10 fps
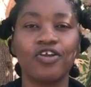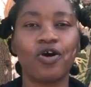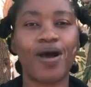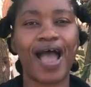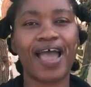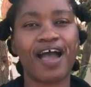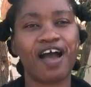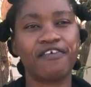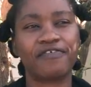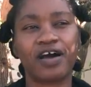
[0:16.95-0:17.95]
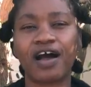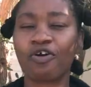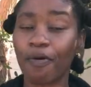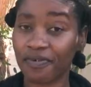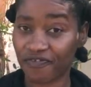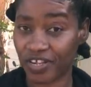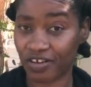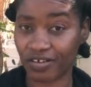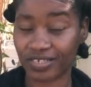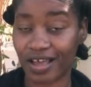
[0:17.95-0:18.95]
Now, I have a couple of
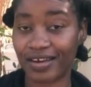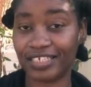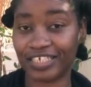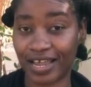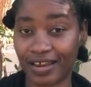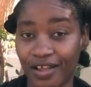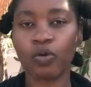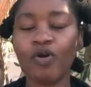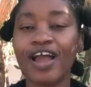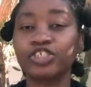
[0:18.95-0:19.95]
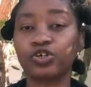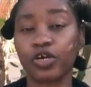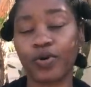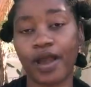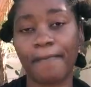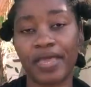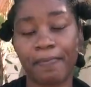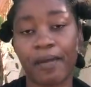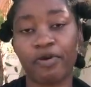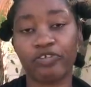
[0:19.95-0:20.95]
videos on the channel where I show you where I make
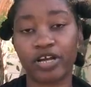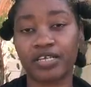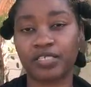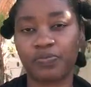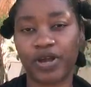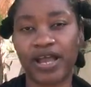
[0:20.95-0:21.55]
my moringa spray.